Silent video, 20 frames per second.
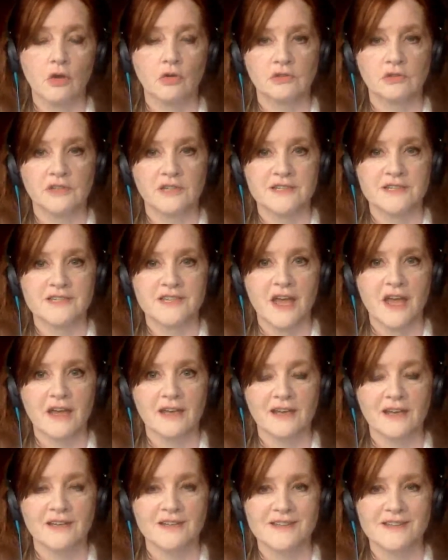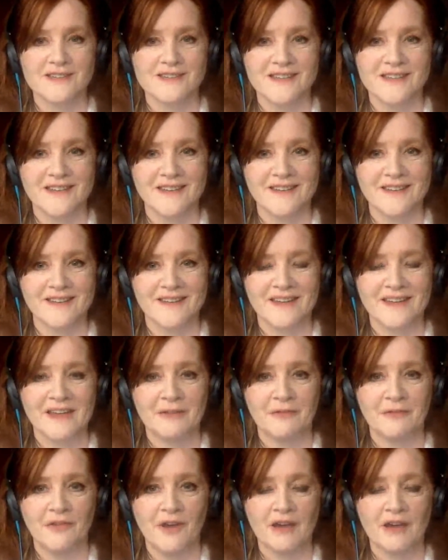hotel silence,
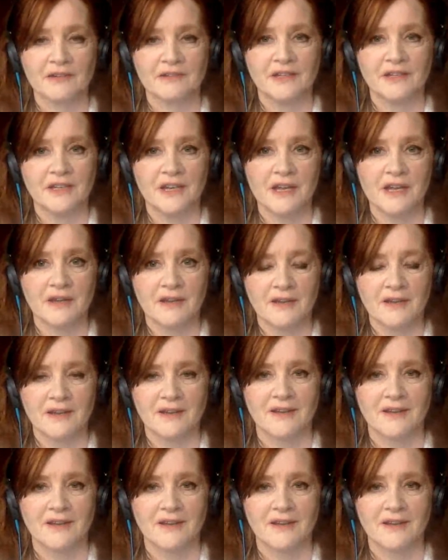in fact